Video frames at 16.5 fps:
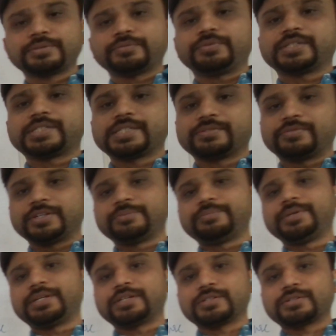which is 1
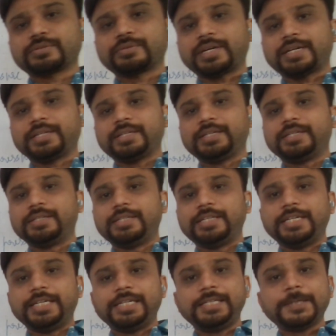meter square in
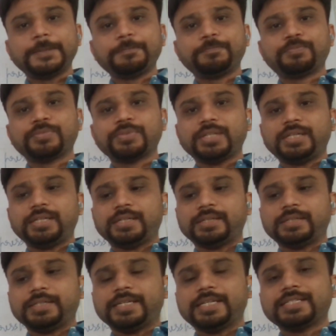area
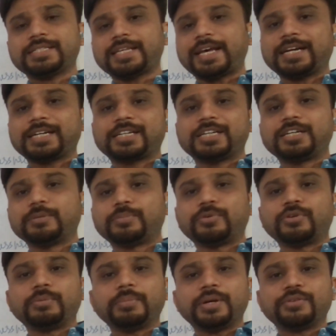is acted
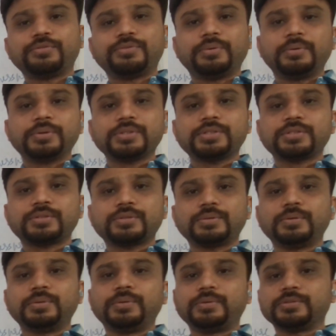upon by a force
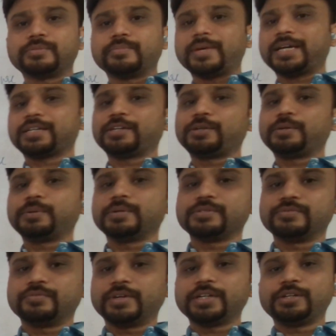whose magnitude
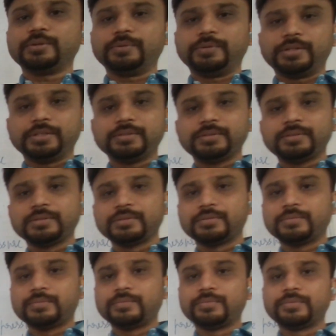is 1 Newton,
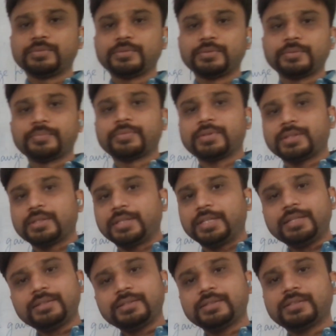
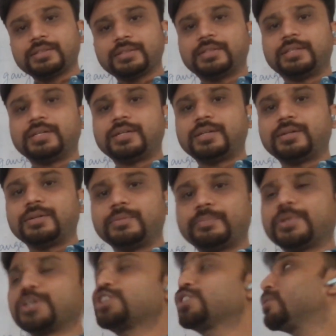then the
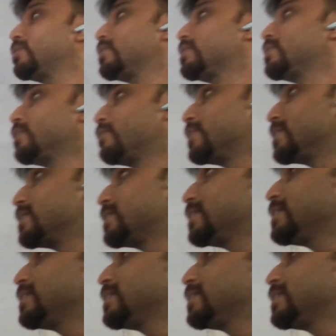pressure on the surface